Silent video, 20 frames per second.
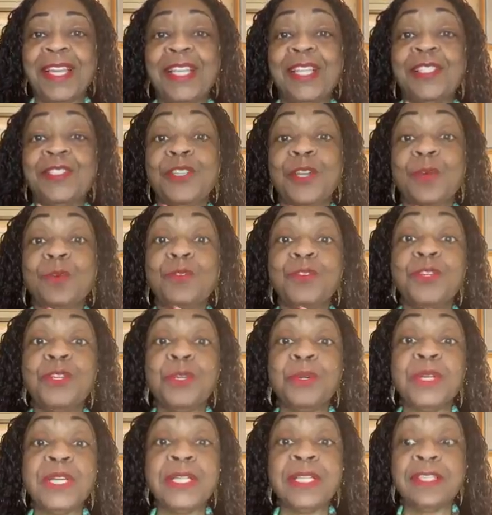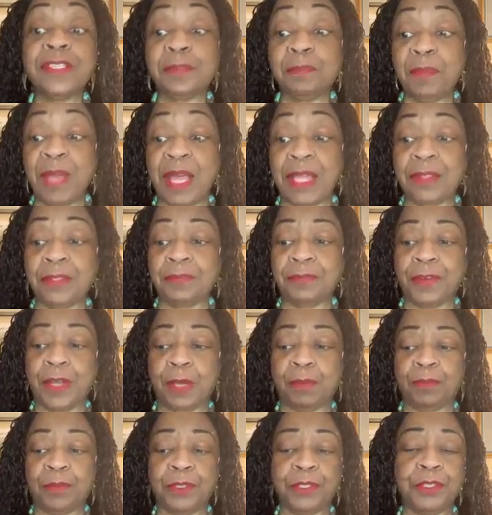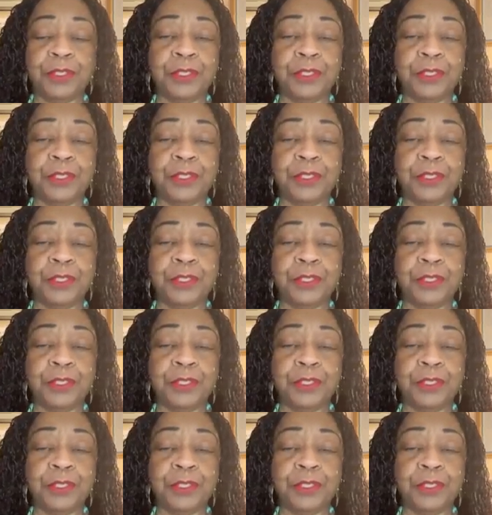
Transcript: So during this month, from